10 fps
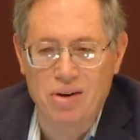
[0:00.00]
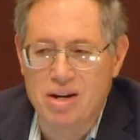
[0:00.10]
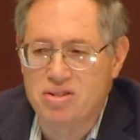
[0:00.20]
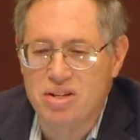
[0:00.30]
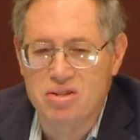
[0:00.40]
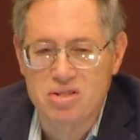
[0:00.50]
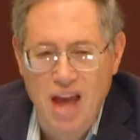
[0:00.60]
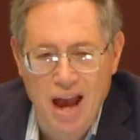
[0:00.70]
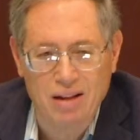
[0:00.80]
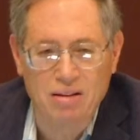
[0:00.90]
and it's
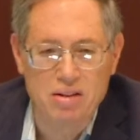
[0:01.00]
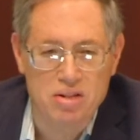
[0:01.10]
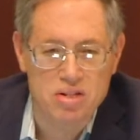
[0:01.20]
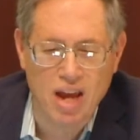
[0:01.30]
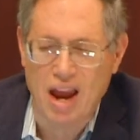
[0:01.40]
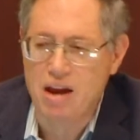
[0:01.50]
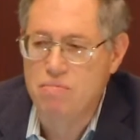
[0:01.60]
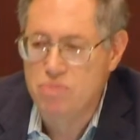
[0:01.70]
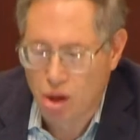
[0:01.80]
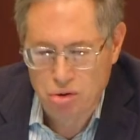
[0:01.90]
exactly the
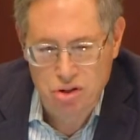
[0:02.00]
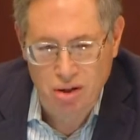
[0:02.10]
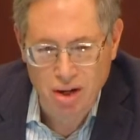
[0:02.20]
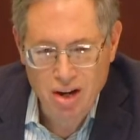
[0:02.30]
same notion,